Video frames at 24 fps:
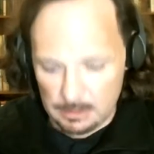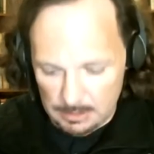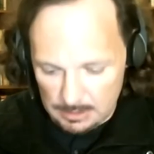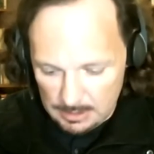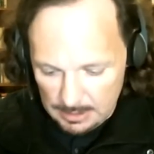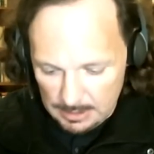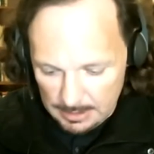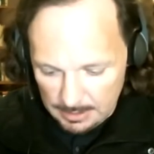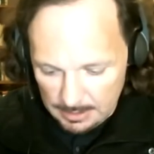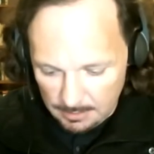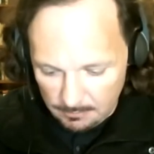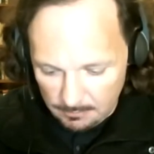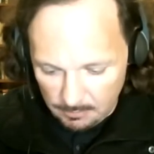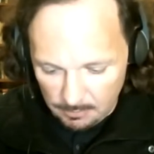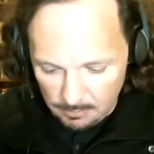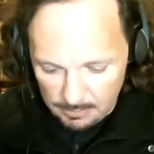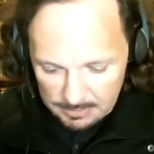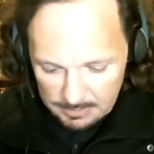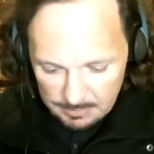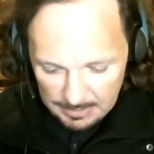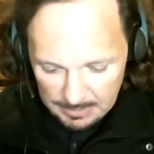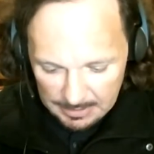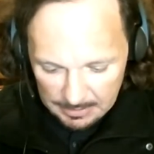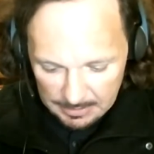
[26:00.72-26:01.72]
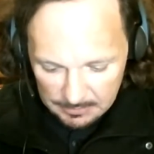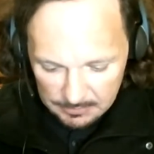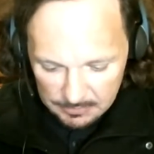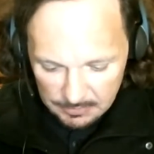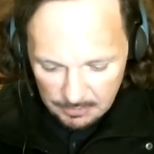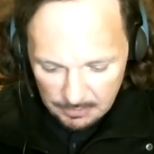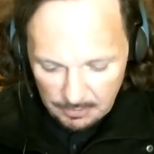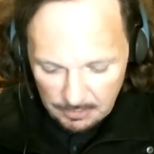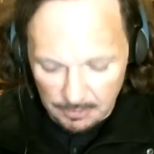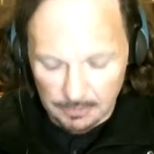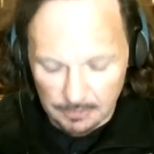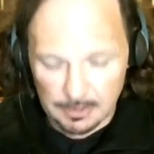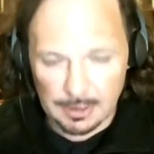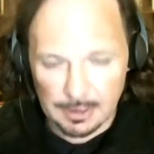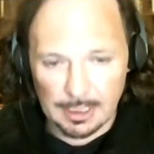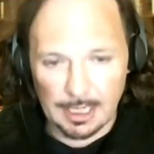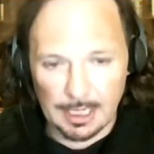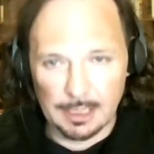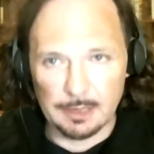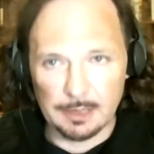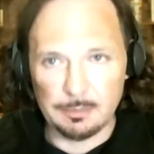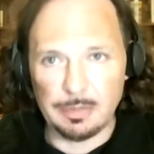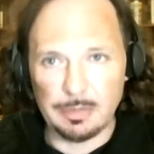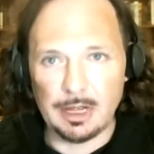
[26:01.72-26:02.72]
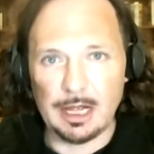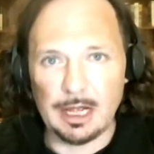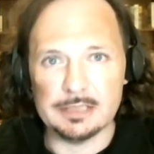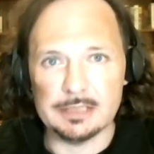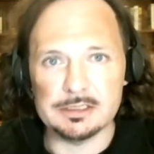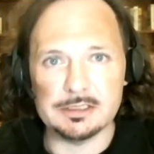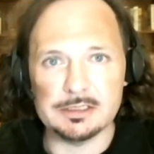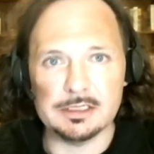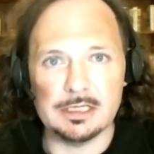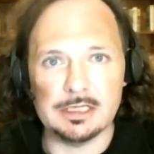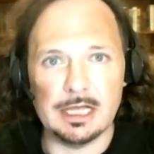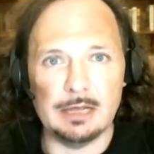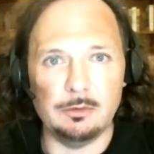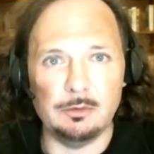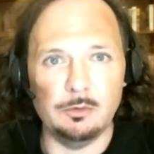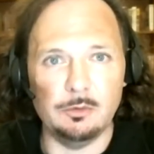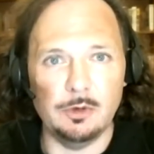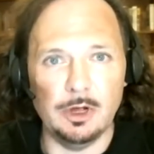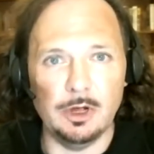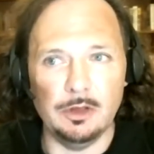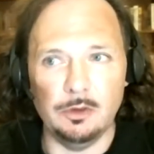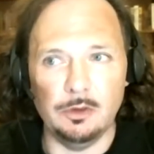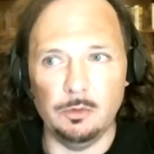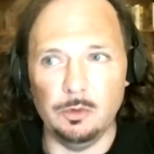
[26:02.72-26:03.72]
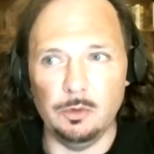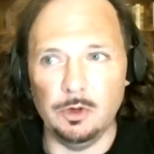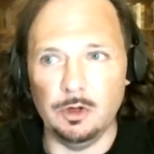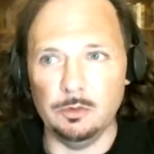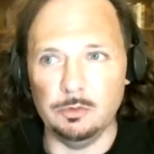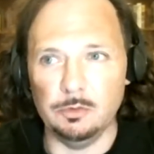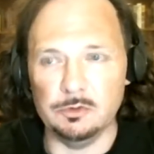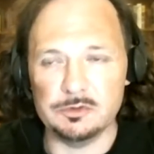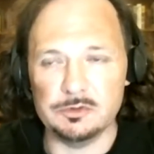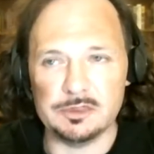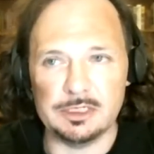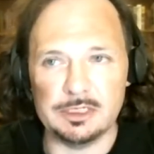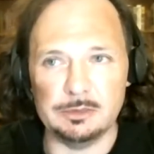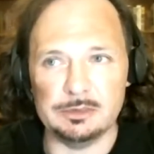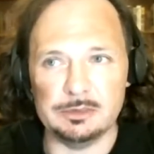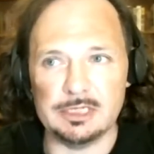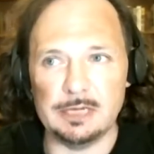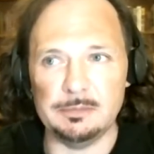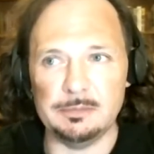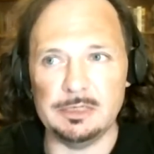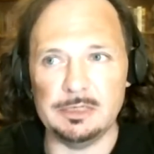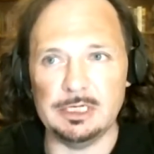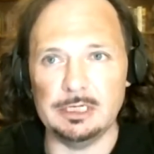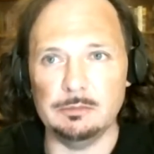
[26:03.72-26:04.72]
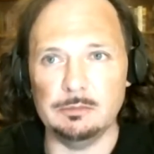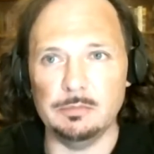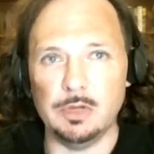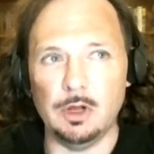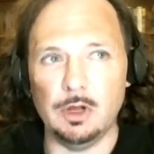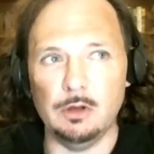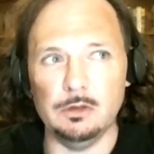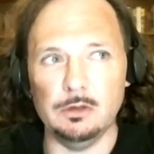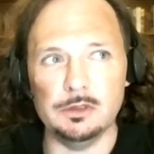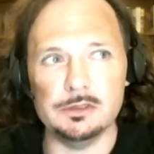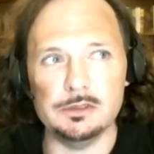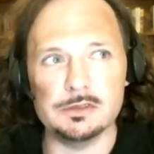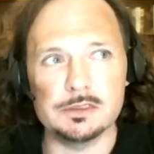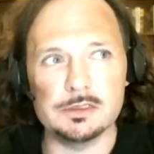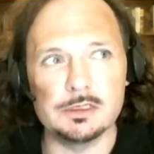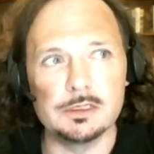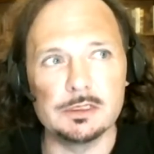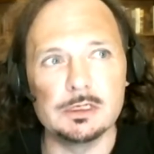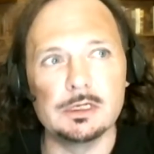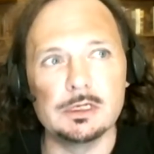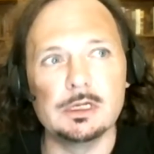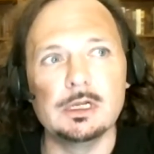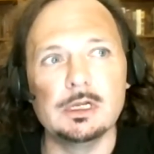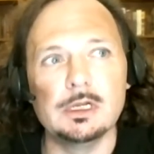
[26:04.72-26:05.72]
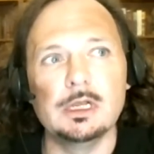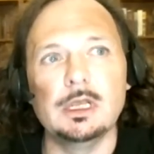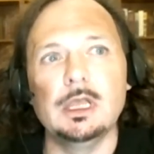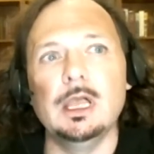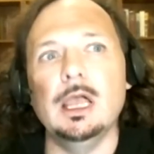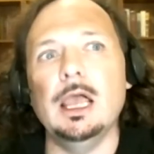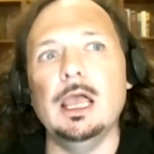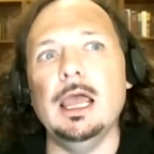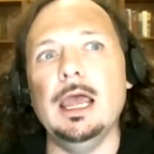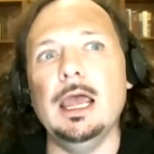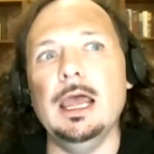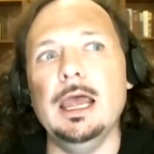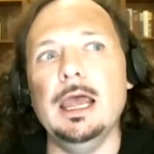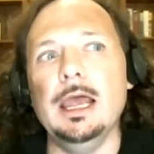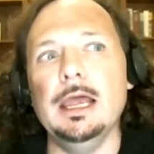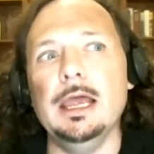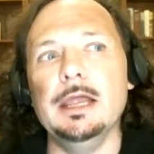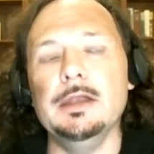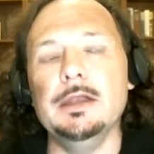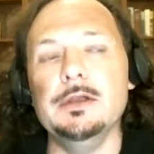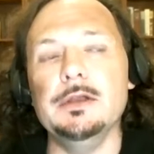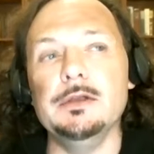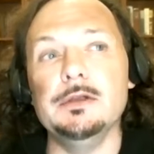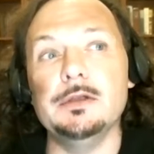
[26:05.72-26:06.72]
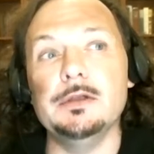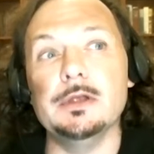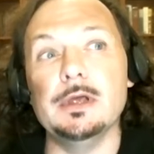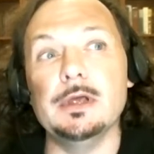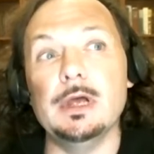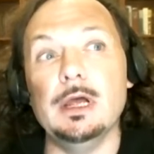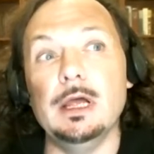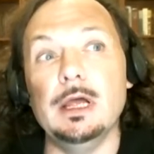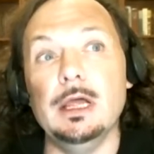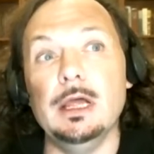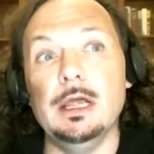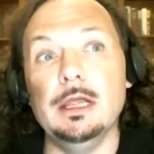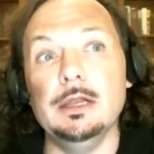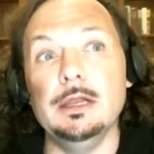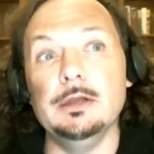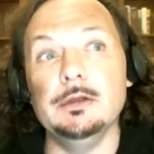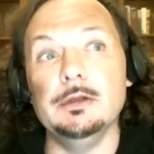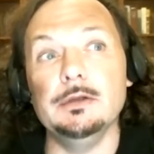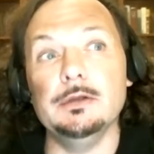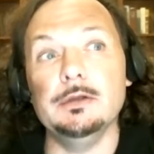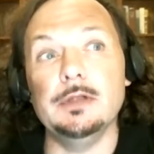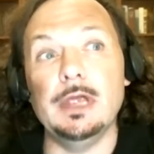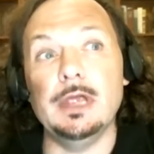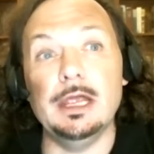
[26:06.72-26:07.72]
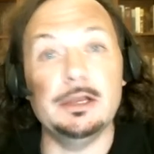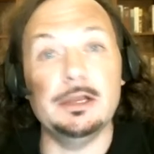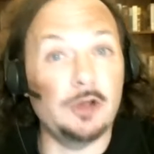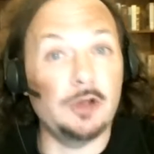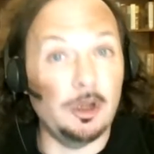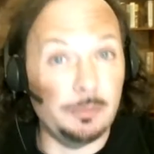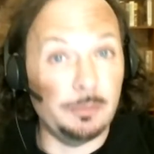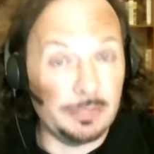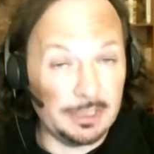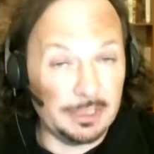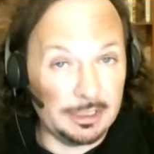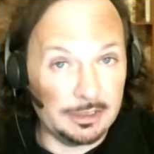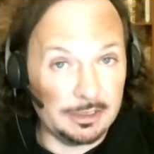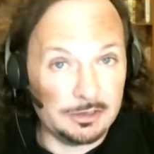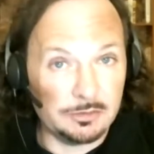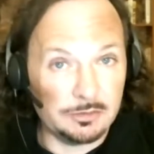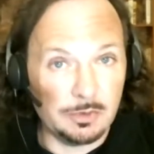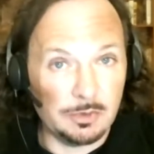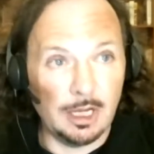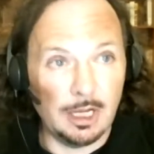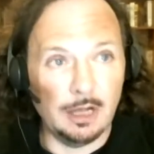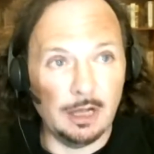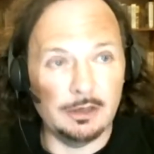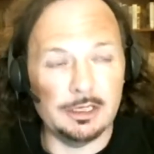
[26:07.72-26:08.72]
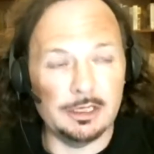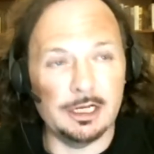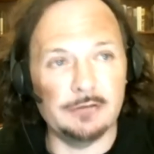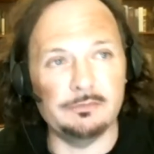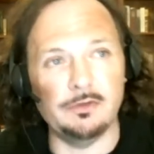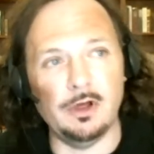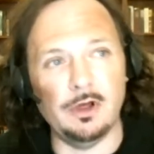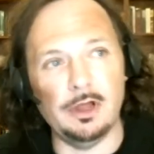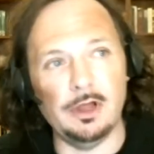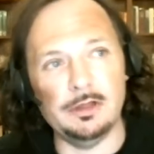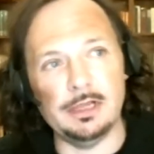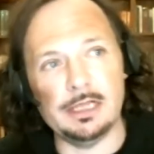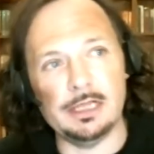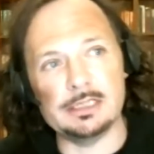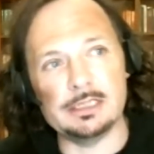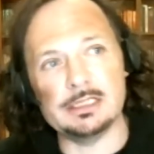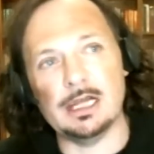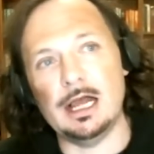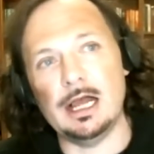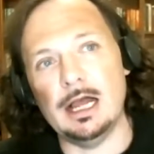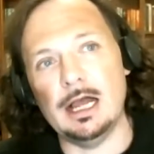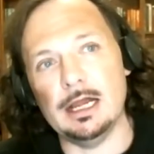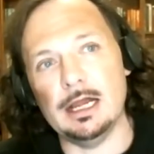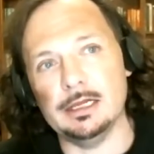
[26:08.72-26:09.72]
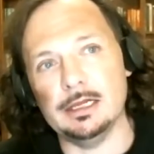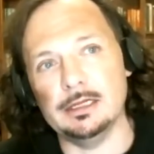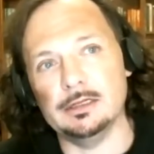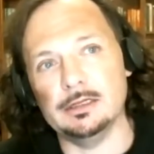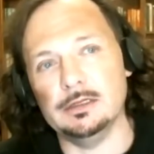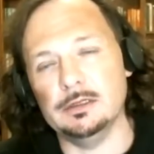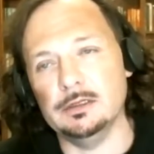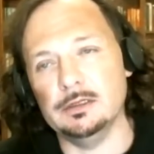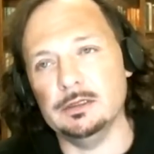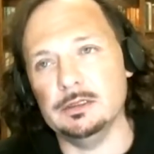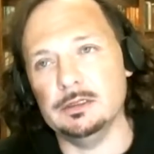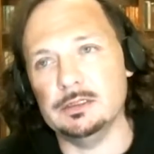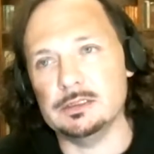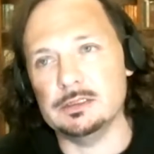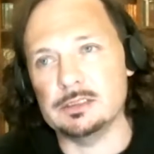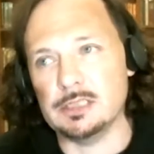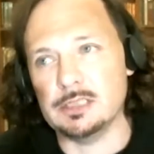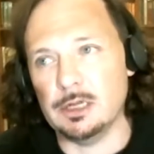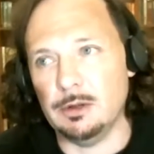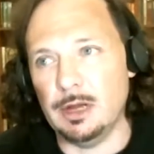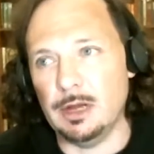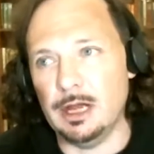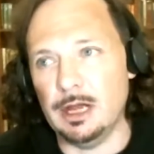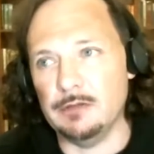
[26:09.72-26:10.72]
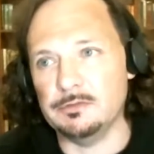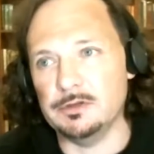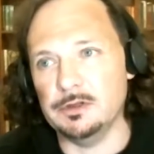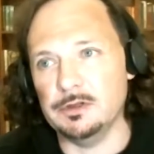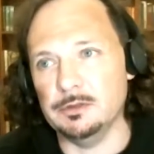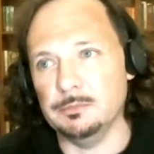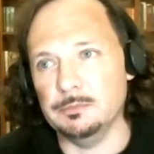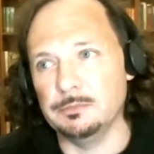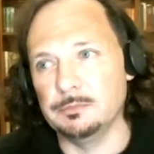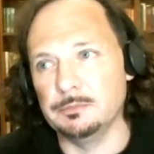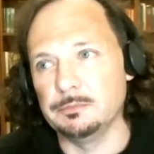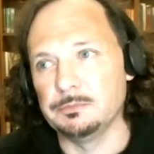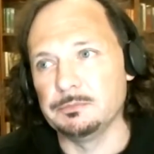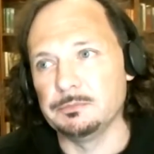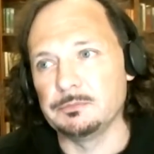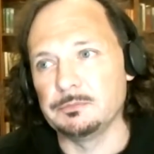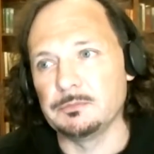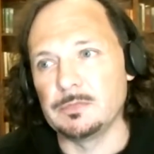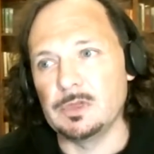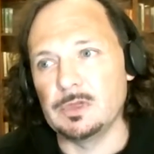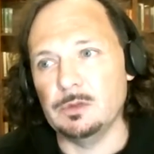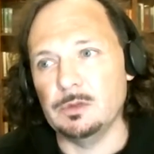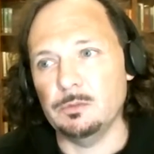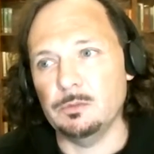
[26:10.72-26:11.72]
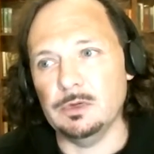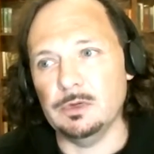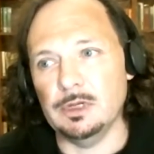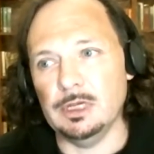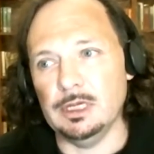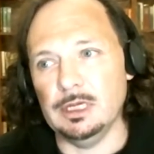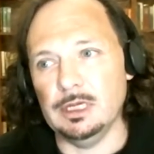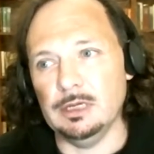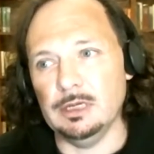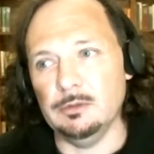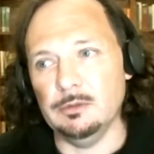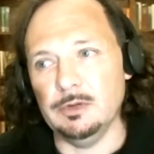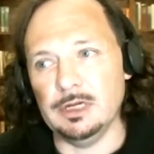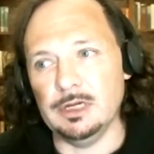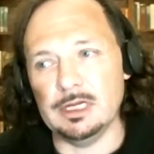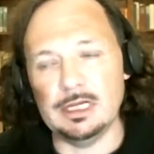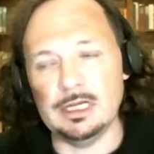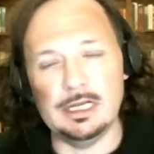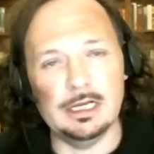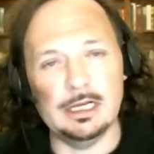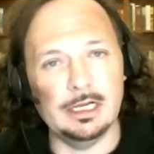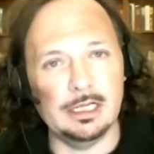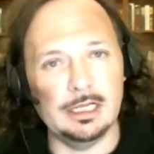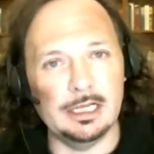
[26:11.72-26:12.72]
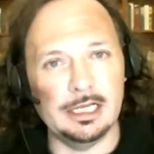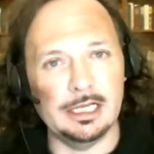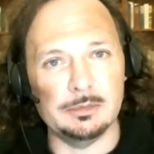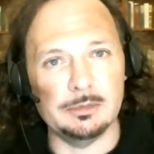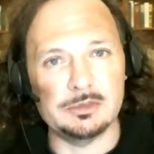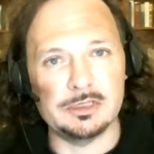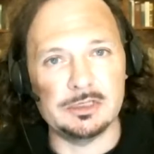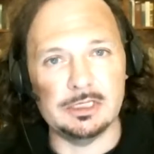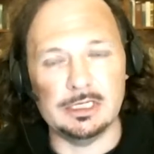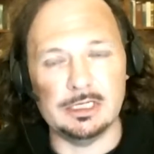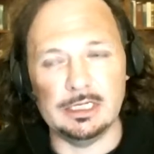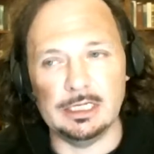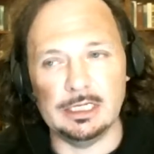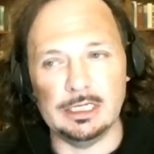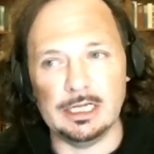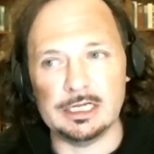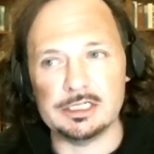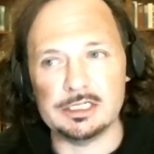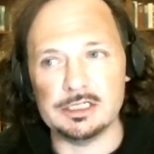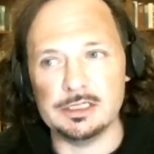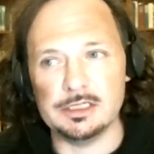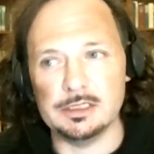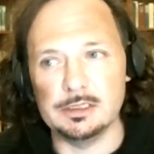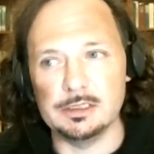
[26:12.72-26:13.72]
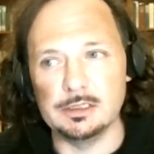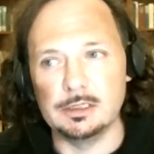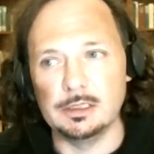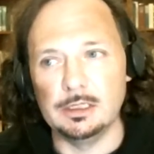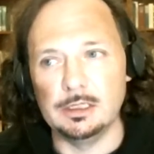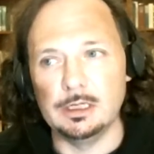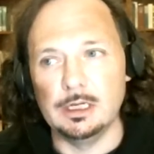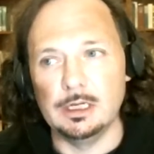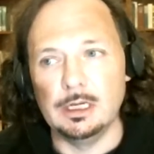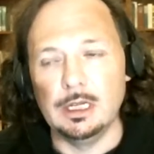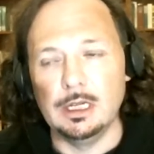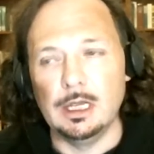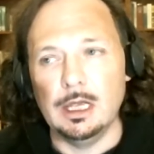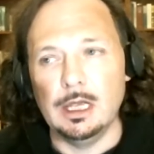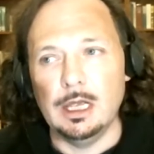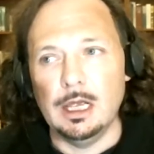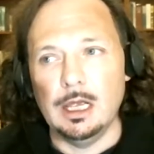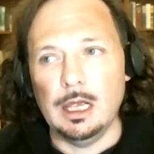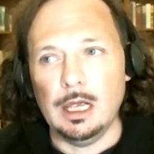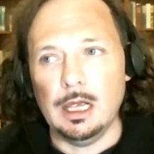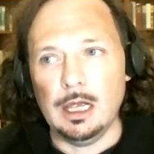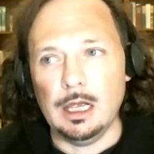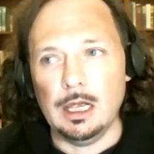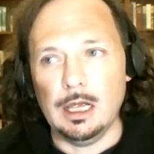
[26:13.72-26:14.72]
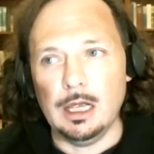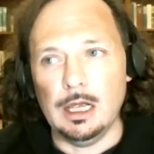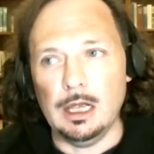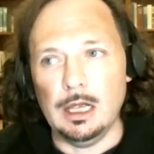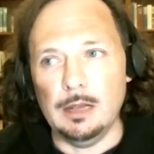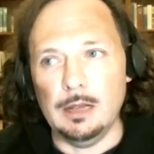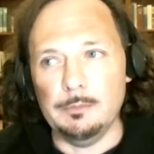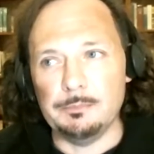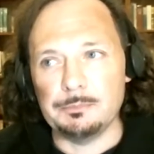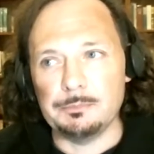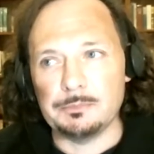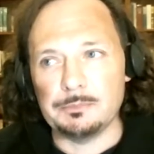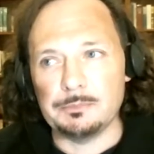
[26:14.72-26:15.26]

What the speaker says: and I've always been concerned that other parts of that other world will see what's happening in Poland and copy it as well, you know, find that target and just go after them in a lead up to the election. On